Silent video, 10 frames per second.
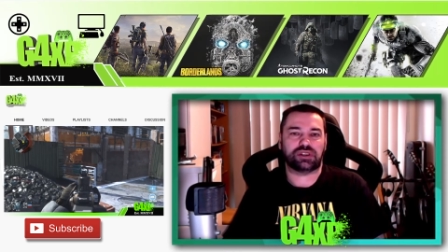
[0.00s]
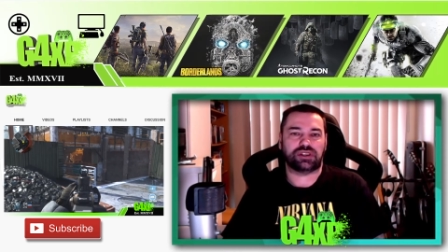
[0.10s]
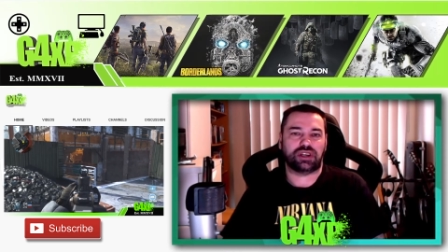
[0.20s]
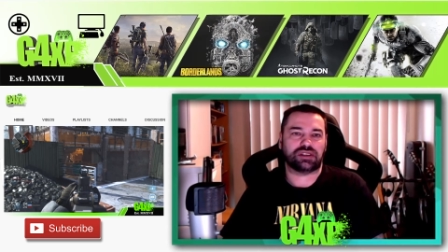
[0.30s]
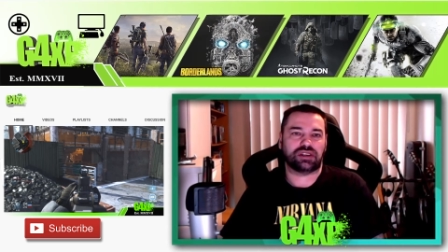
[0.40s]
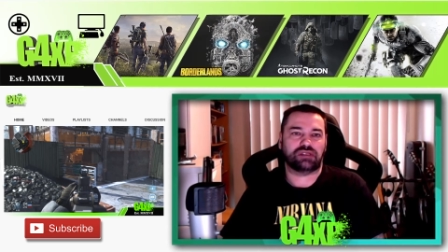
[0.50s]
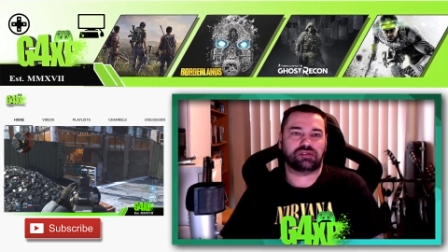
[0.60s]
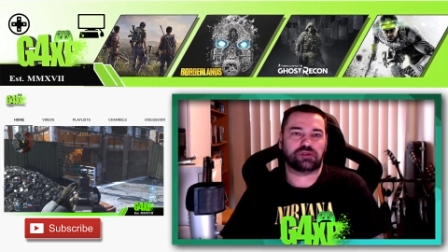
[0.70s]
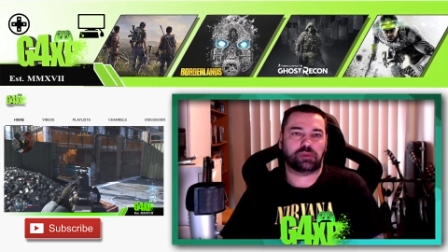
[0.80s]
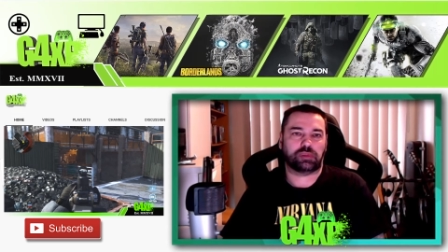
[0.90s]
a set of
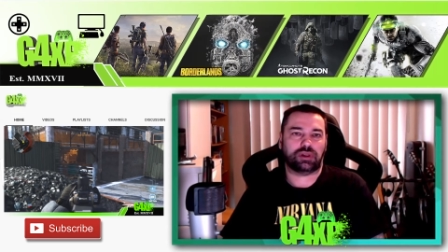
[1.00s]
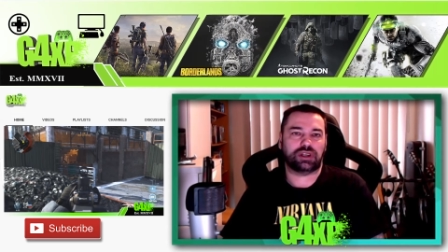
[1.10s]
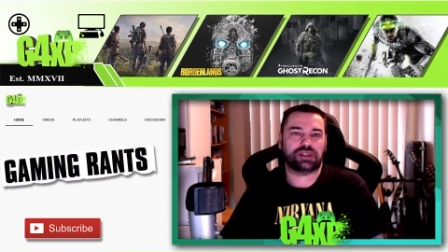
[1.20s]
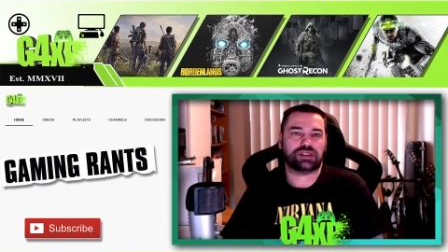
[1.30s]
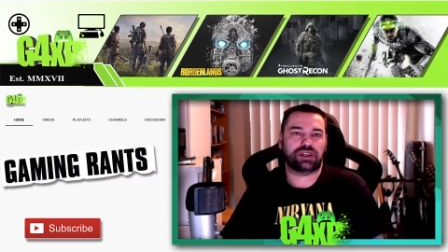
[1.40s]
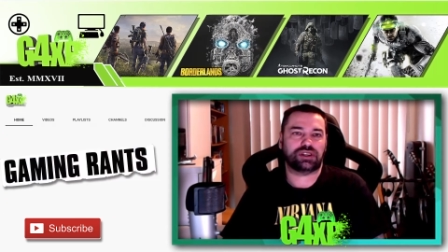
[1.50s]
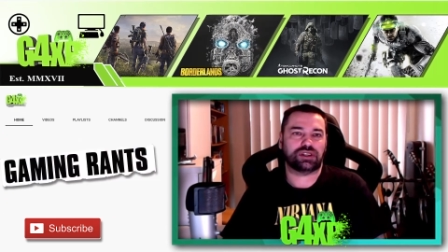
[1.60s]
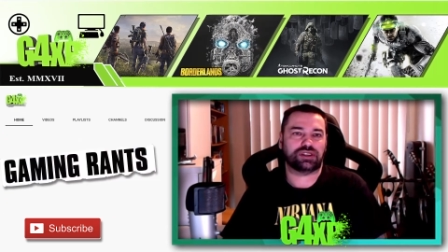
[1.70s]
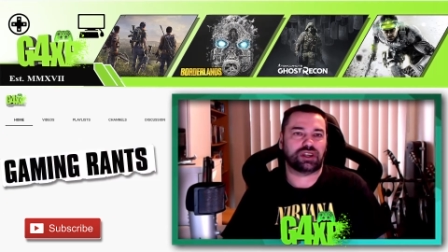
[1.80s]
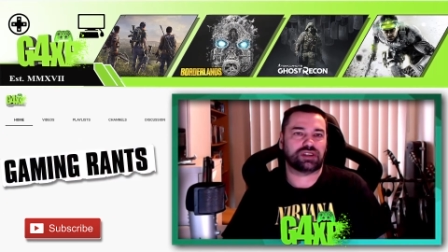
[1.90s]
servers for PlayStation,
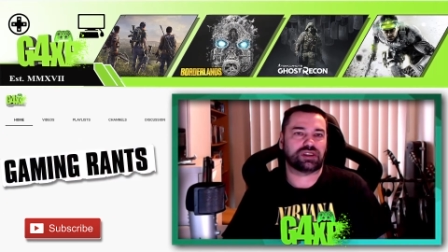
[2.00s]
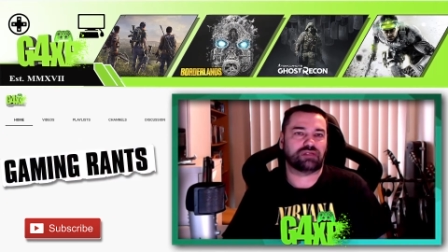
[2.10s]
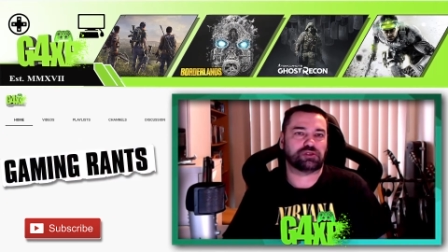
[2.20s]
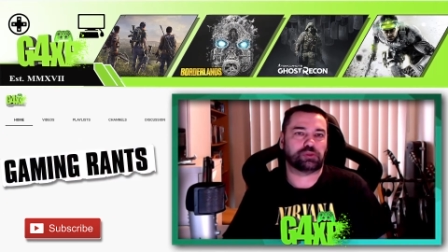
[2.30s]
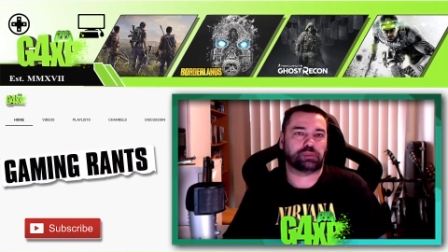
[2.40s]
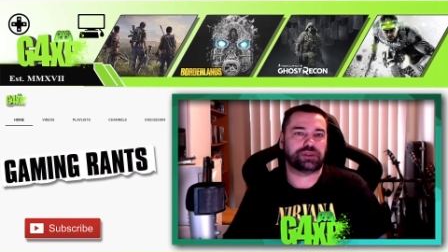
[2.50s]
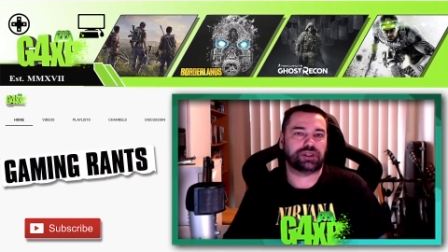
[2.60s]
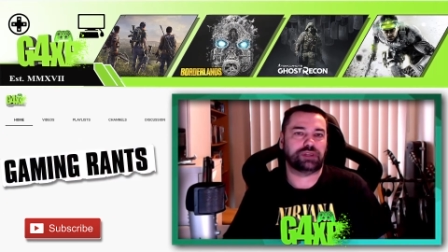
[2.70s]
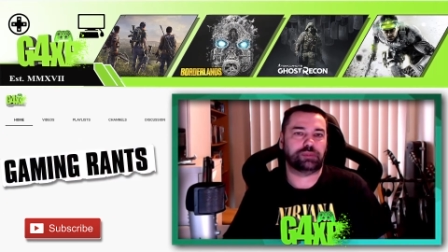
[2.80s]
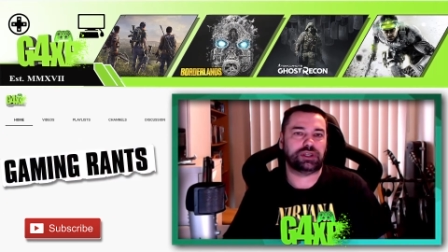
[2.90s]
a set of servers for
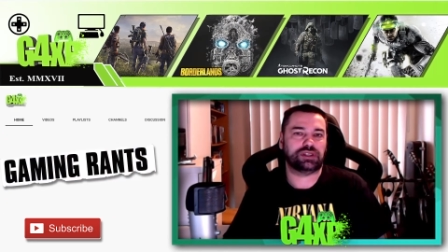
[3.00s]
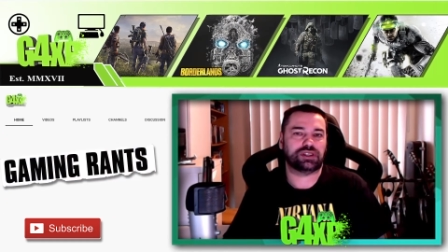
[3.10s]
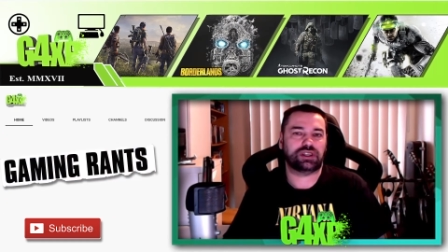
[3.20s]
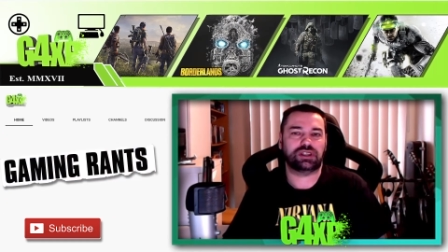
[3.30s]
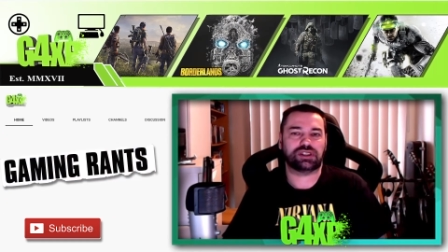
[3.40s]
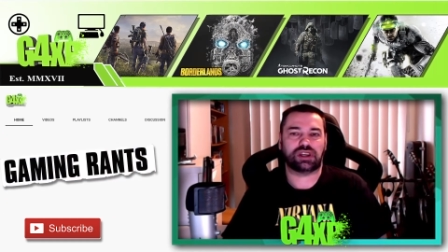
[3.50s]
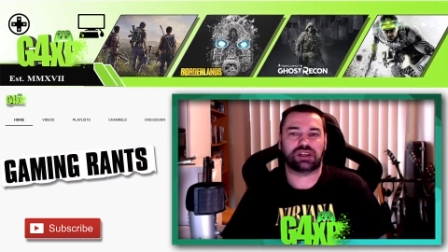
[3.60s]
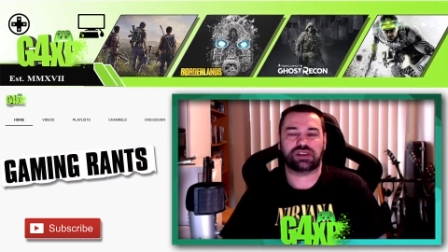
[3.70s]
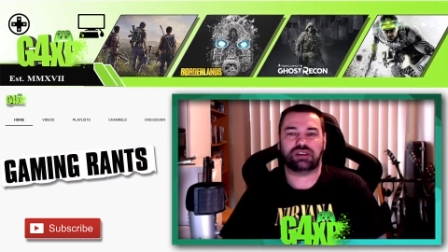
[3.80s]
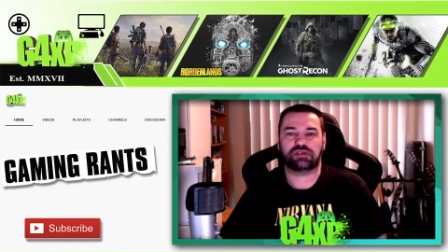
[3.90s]
PC, a set of
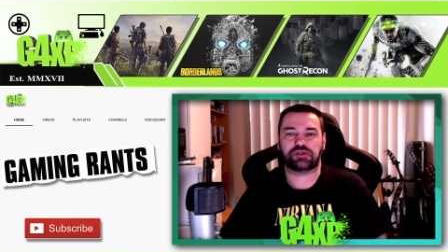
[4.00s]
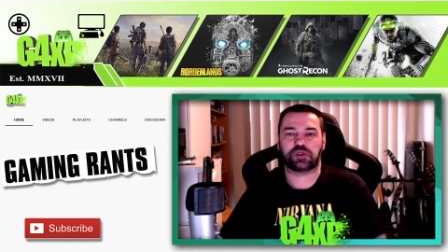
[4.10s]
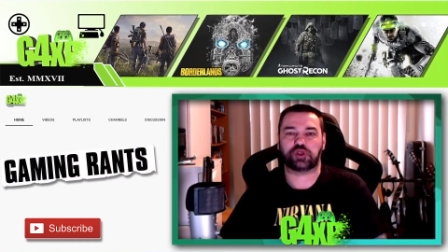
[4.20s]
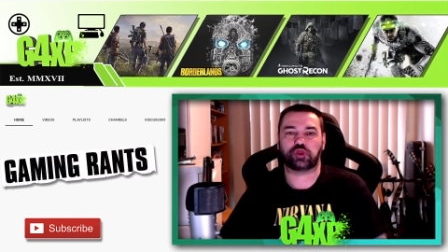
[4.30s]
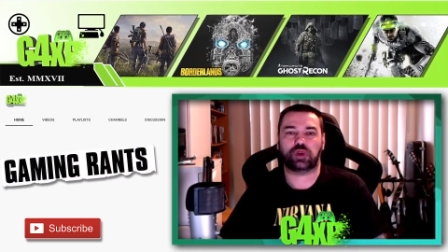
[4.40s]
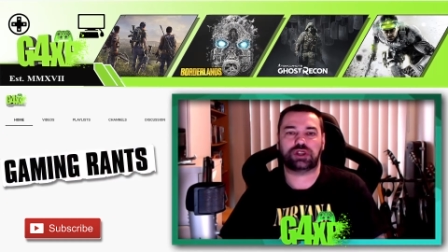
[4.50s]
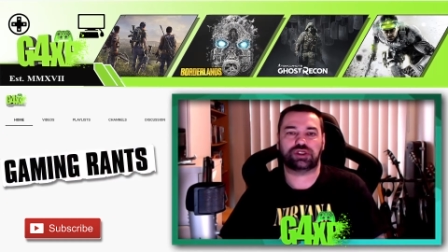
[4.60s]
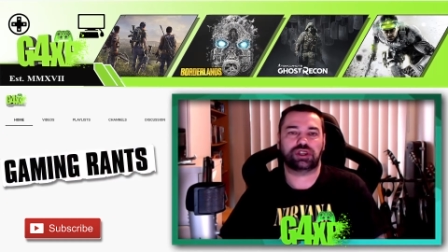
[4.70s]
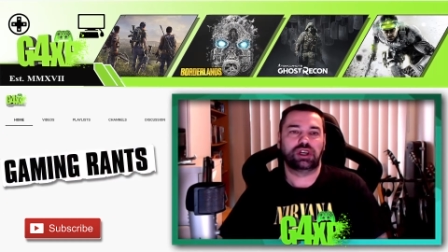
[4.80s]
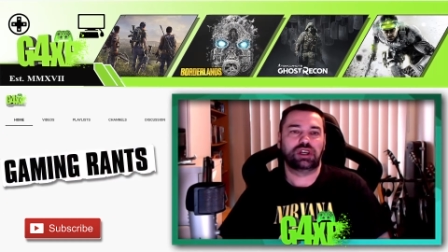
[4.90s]
servers for
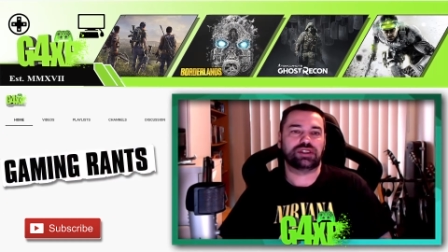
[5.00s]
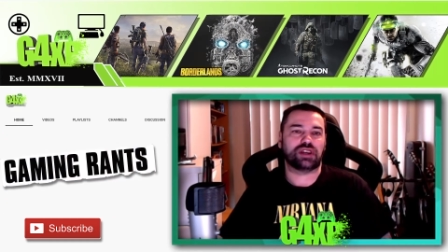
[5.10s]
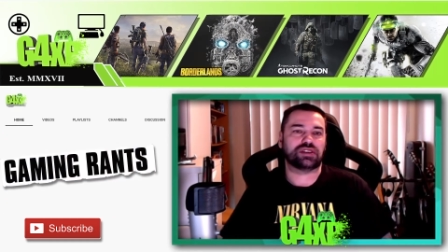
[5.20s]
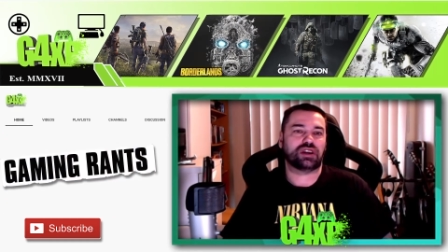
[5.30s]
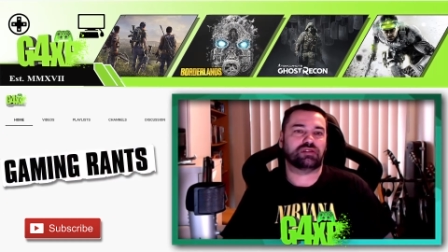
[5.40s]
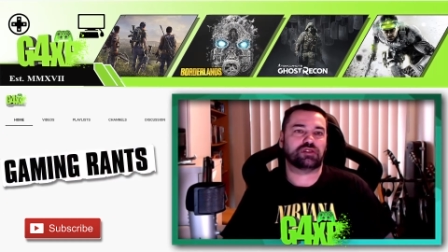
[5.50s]
Switch, a set of servers